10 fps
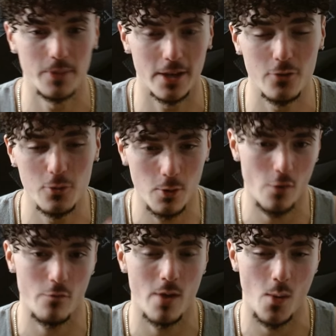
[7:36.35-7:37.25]
Like if you
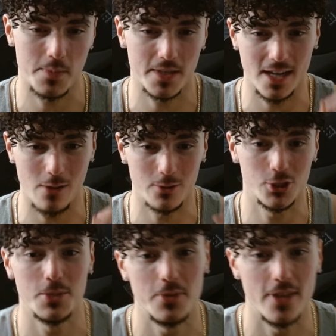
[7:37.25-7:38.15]
bought from my website, I would
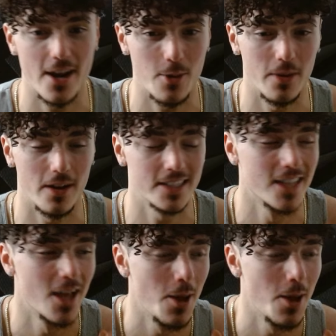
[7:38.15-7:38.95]
ship you the AirPods.